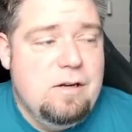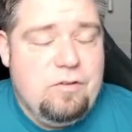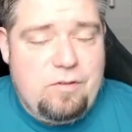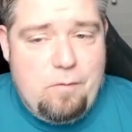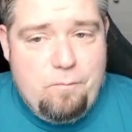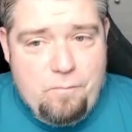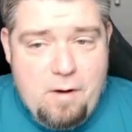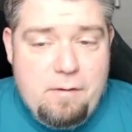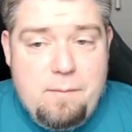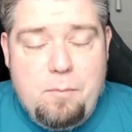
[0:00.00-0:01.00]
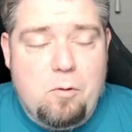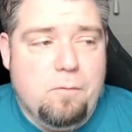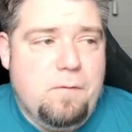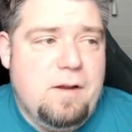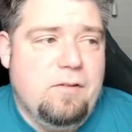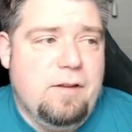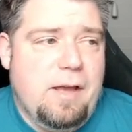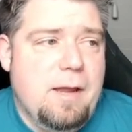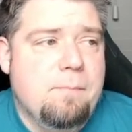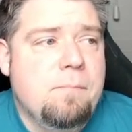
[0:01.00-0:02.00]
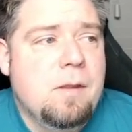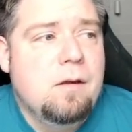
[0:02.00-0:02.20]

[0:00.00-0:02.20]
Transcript: still very important phase of the game.